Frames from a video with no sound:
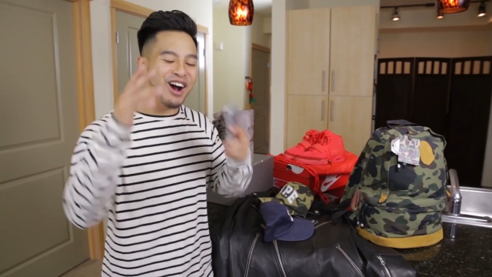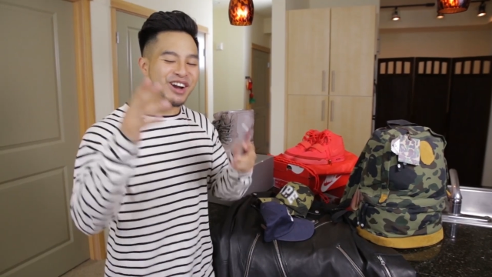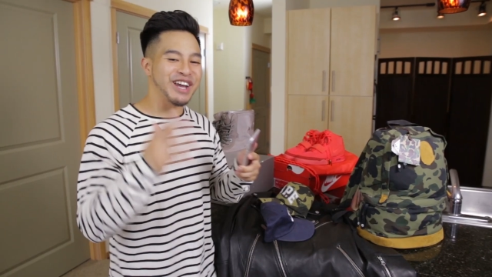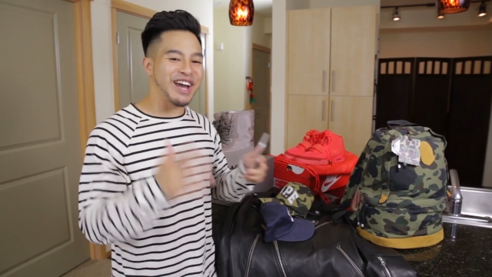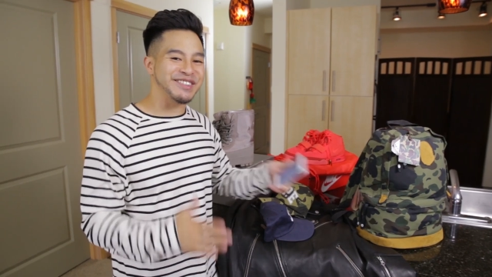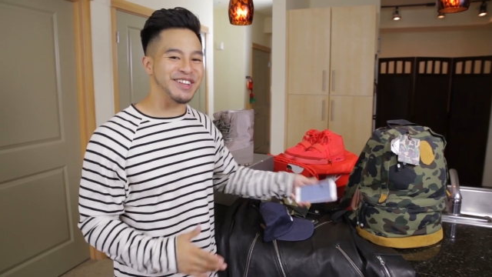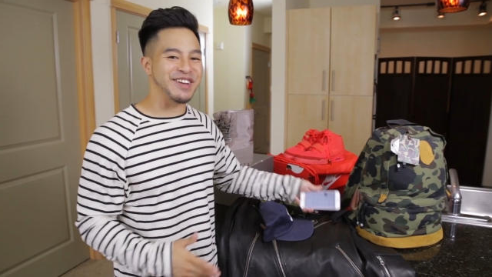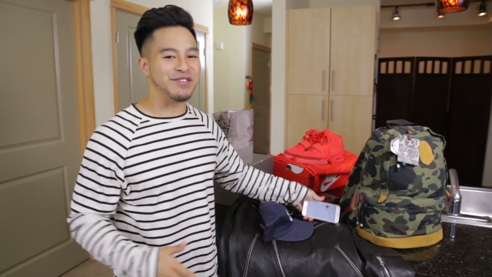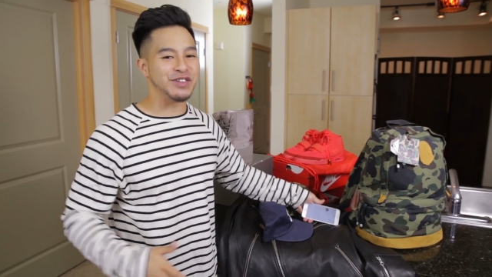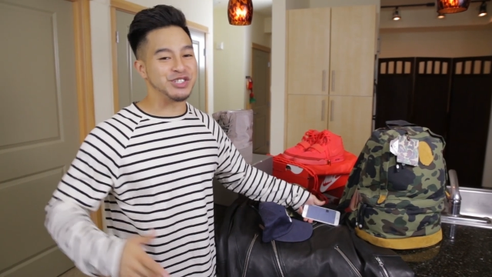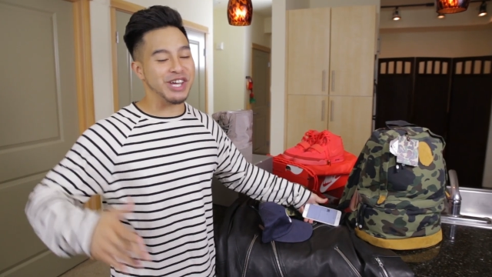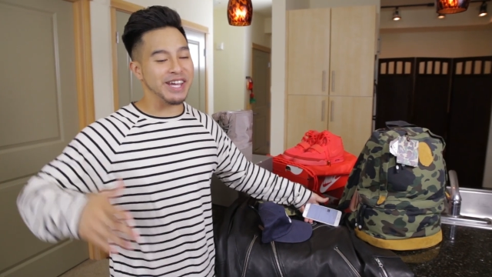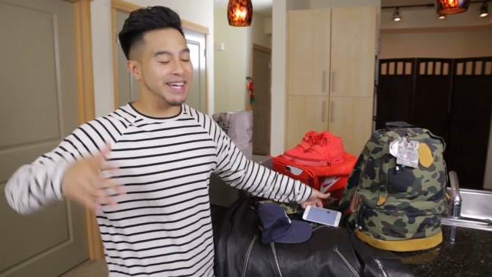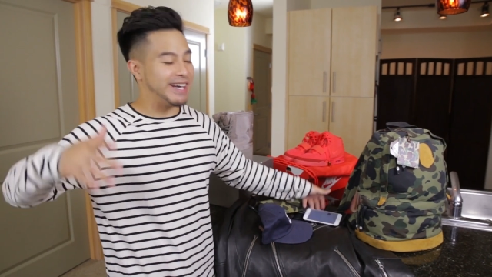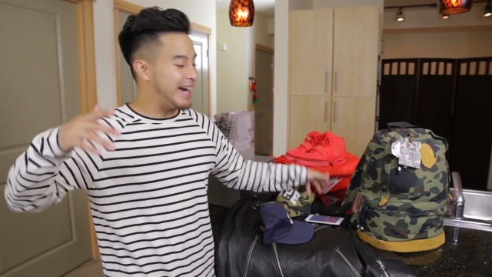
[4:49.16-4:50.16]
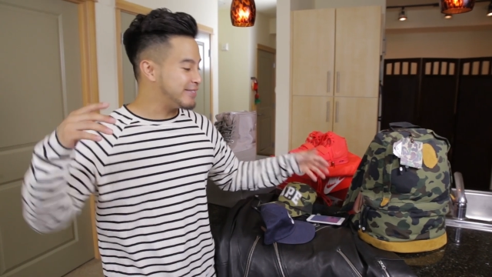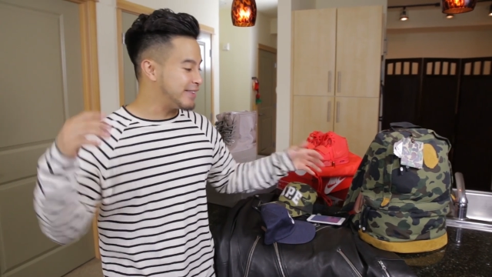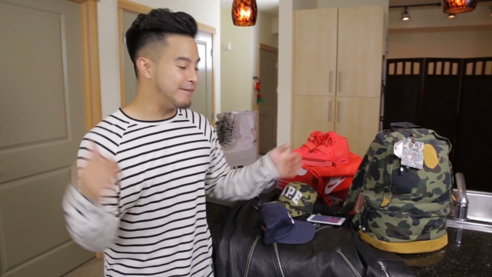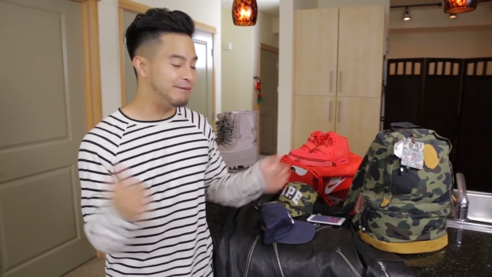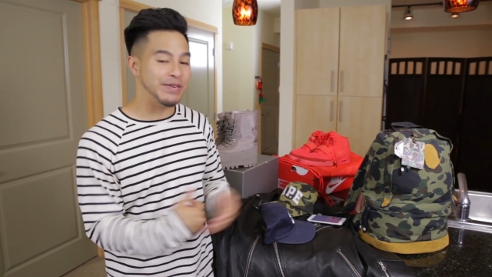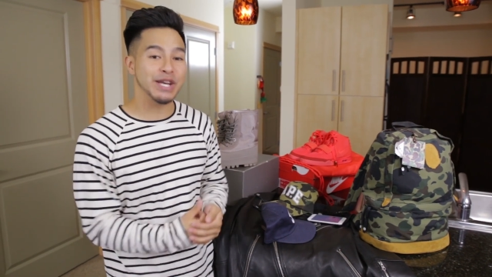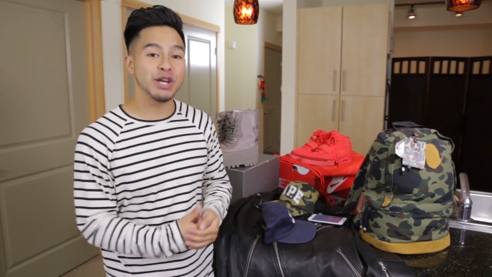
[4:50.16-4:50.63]
Alright guys, thank you for checking out
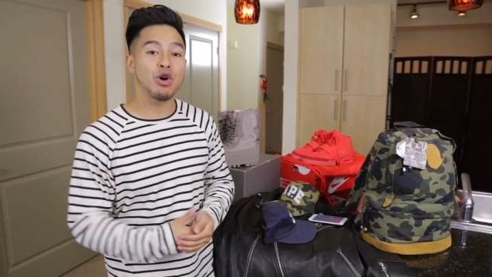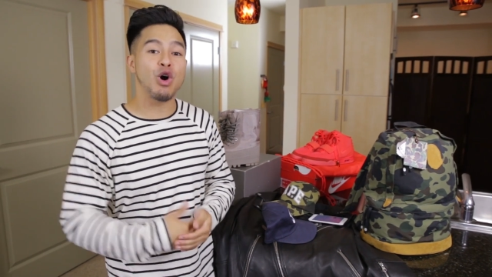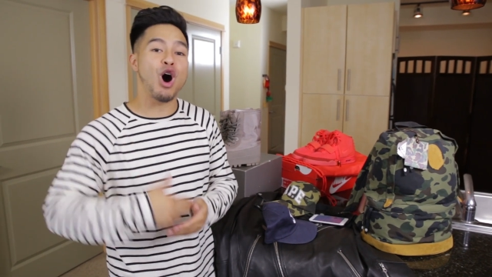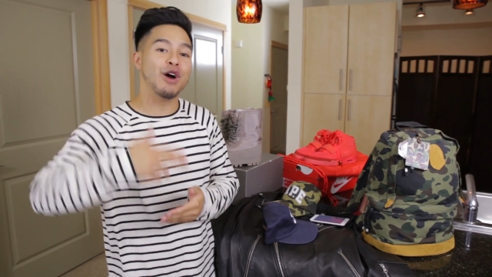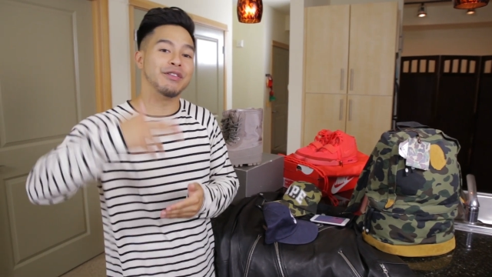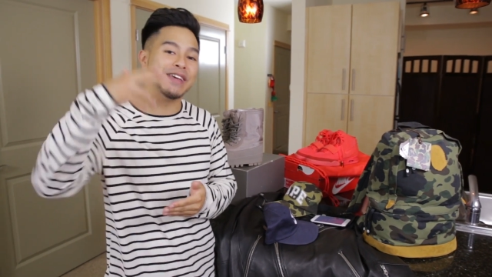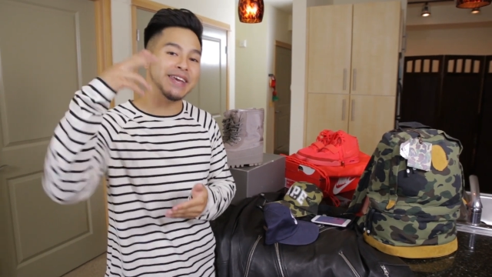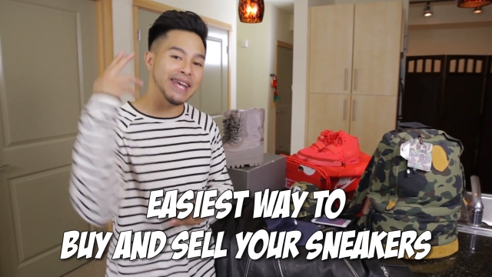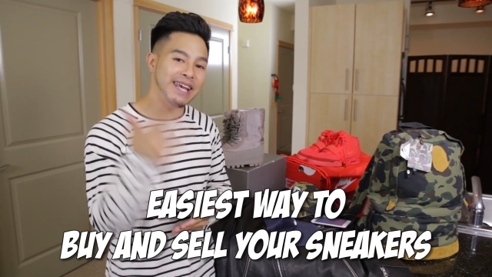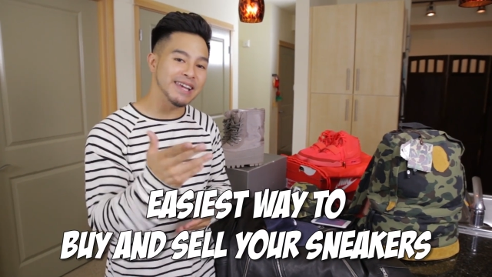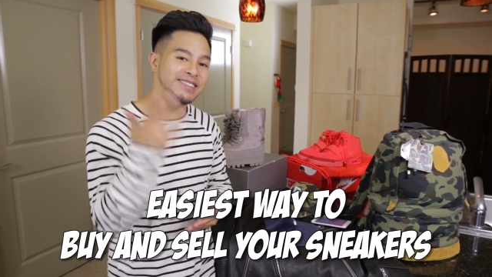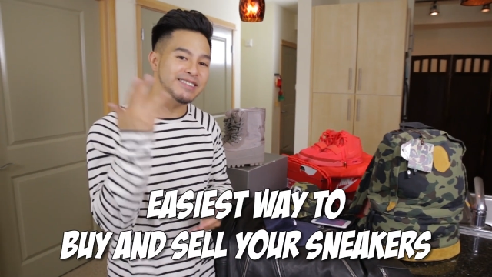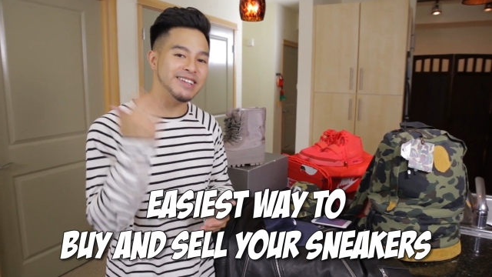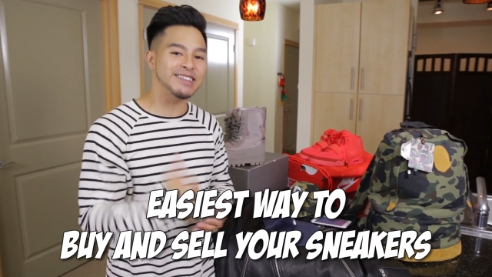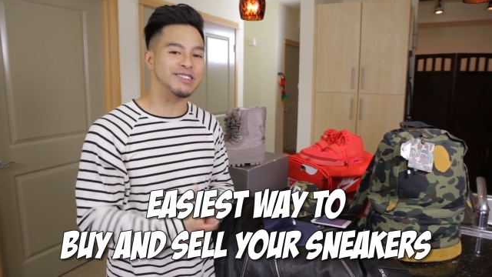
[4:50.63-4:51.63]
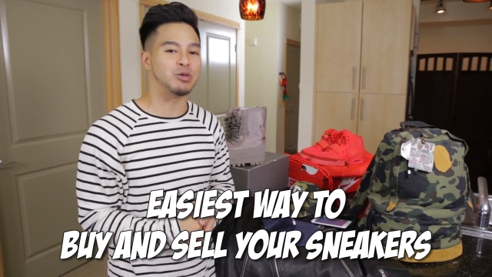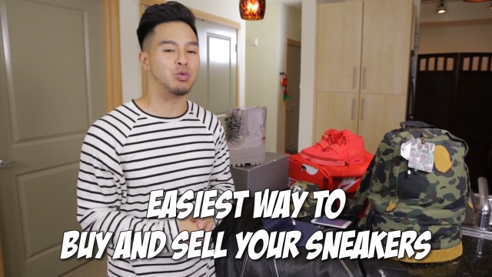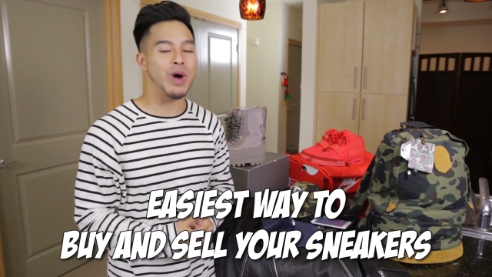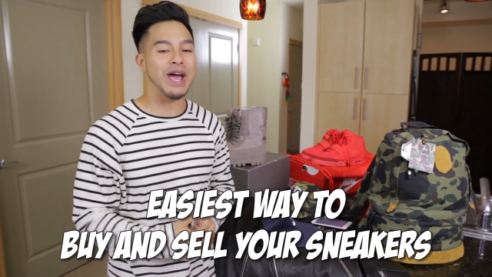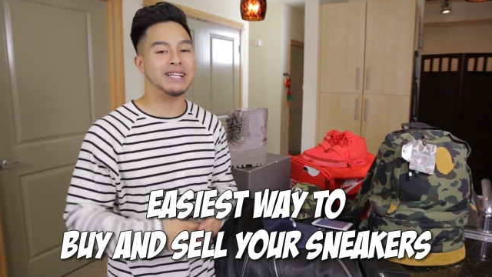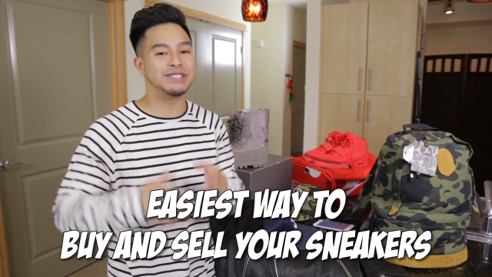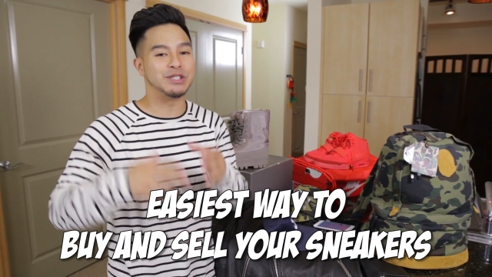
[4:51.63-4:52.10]
the video on the easiest
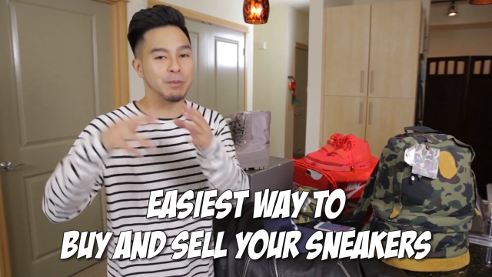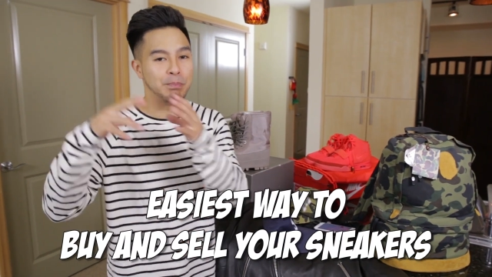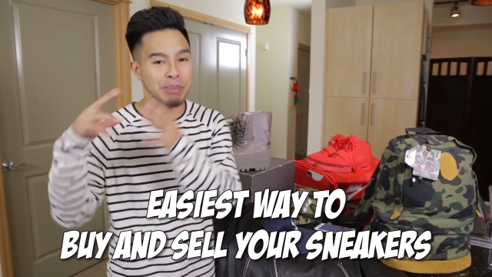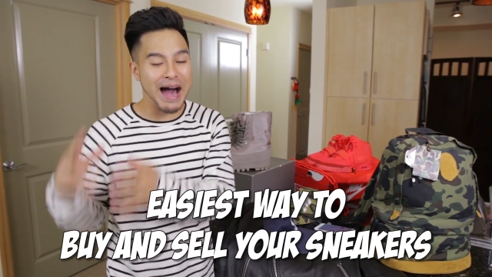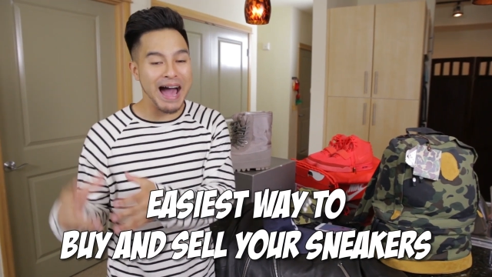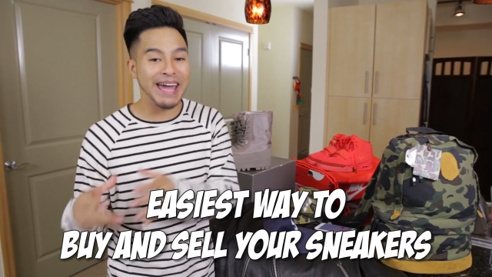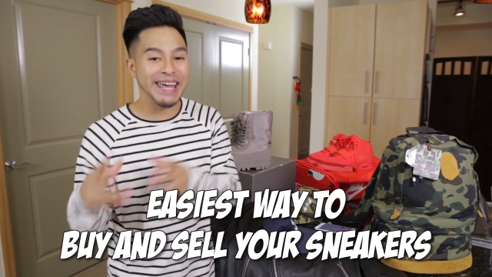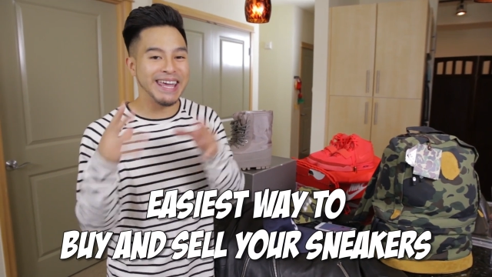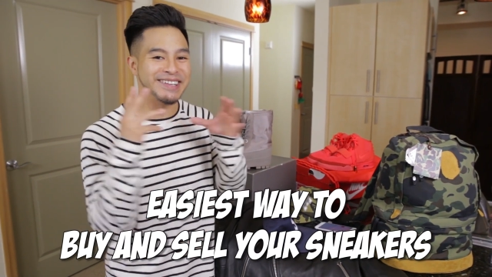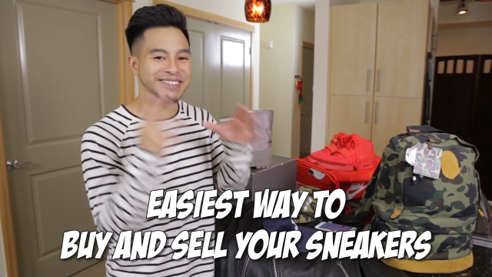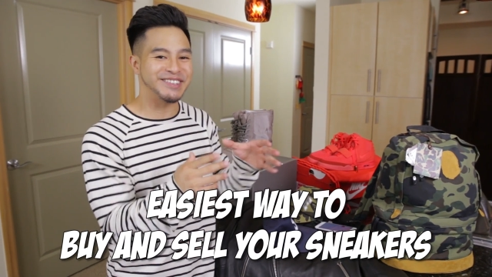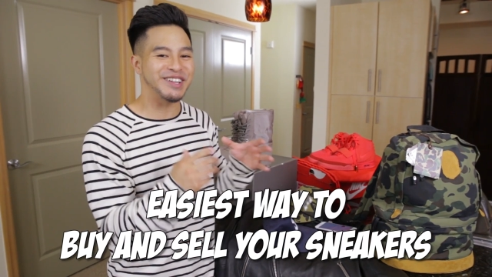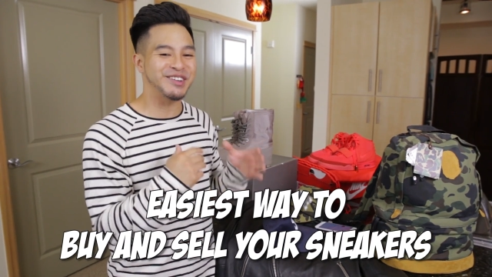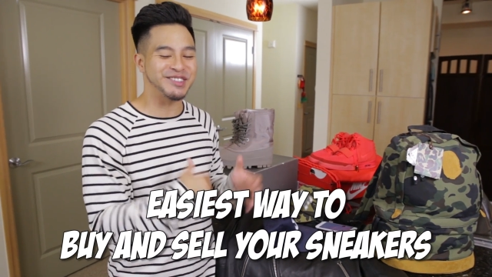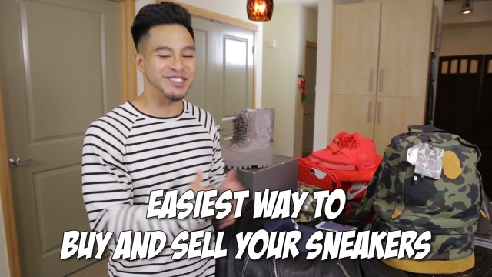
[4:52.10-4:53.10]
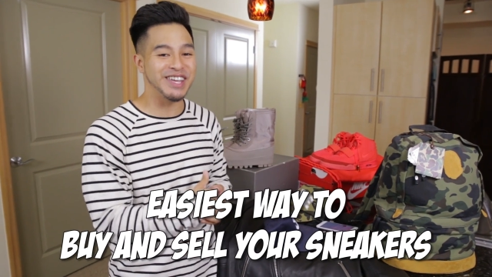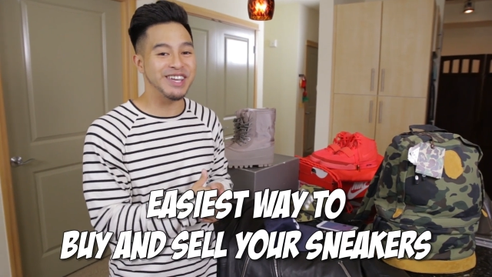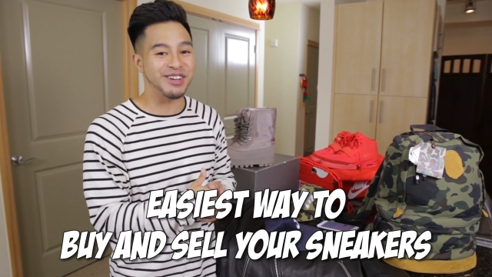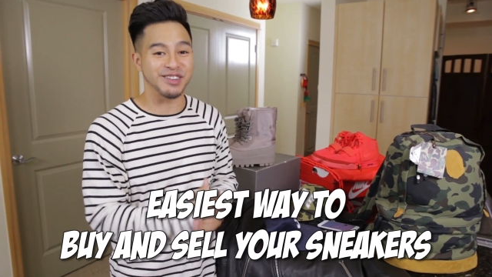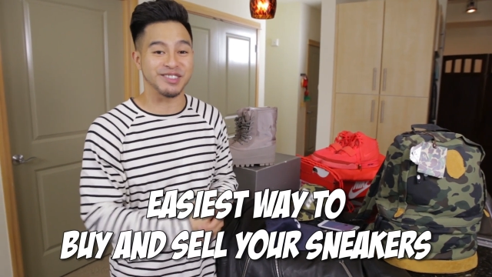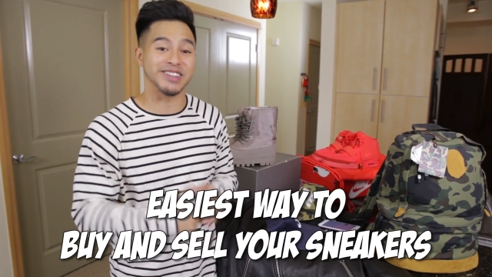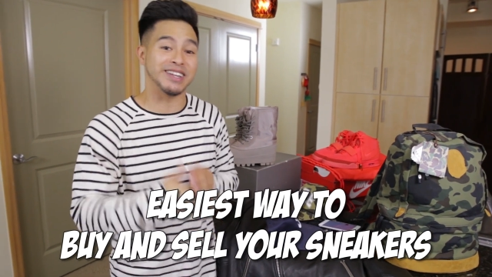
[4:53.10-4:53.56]
way to buy and sell
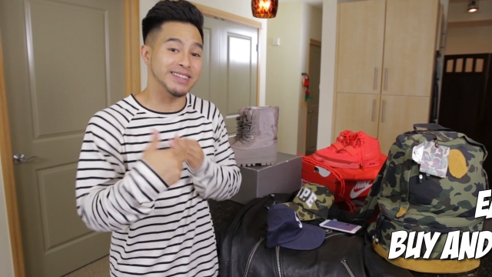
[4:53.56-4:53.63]
sneakers.